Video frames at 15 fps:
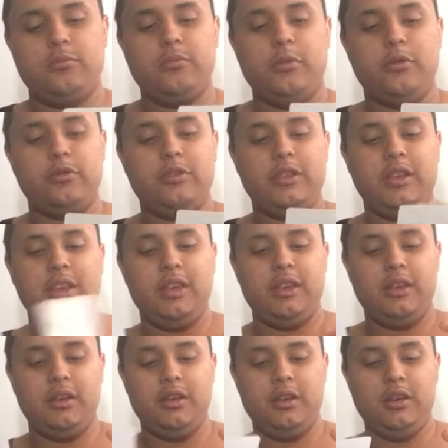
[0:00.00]

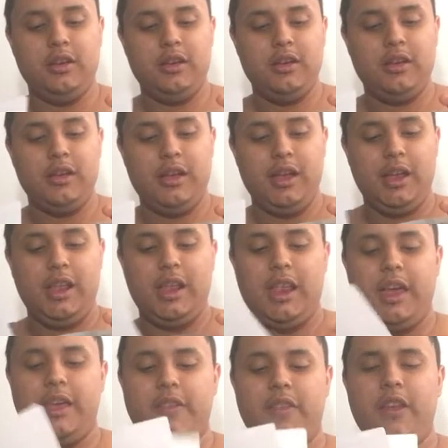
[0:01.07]
Mostly
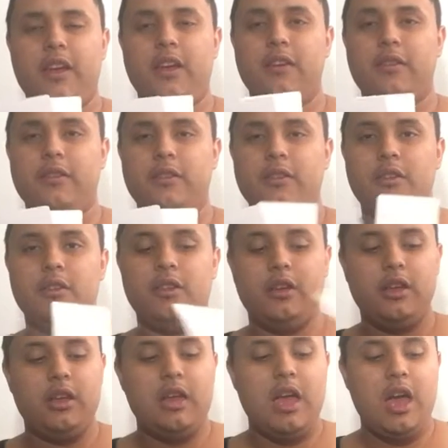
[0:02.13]
like the
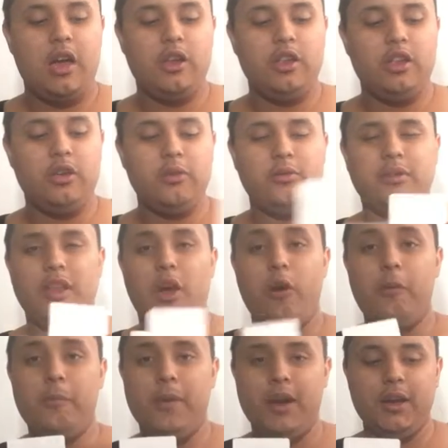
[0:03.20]
how to use the
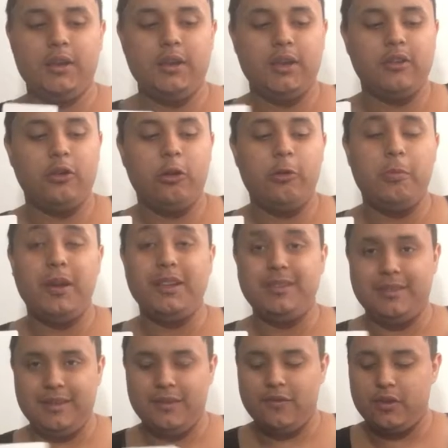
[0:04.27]
home button, because the home button
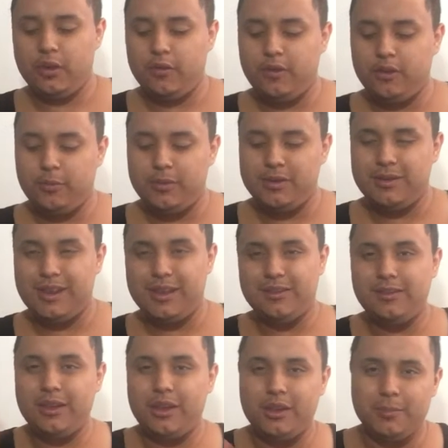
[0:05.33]
is different on this one.
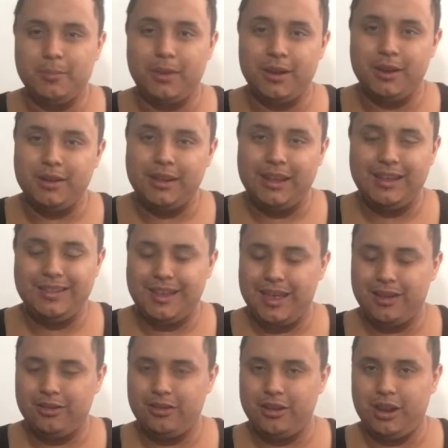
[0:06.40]
That's not a button, it's
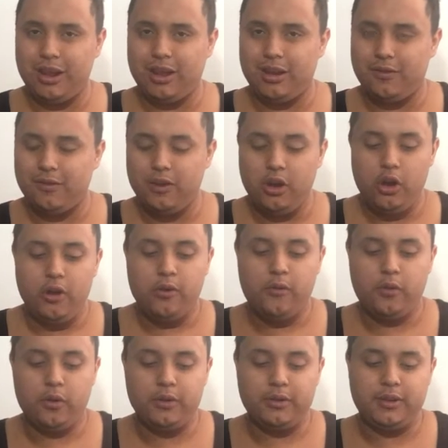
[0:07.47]
actually like a
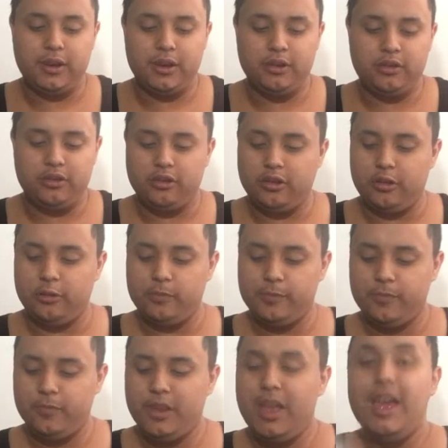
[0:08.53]
force touch. So,
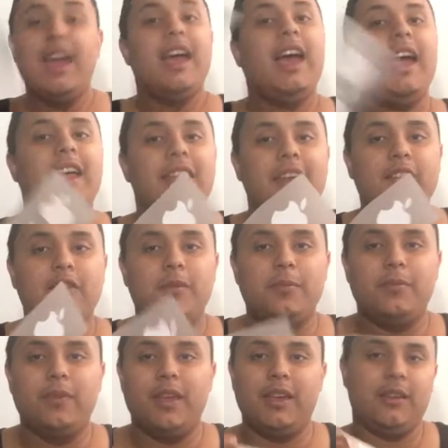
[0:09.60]
and then
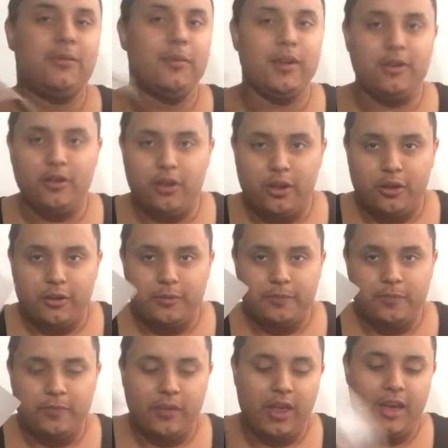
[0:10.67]
like regular
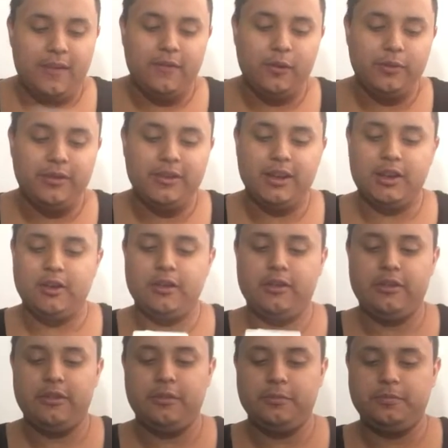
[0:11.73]
iPhone stickers.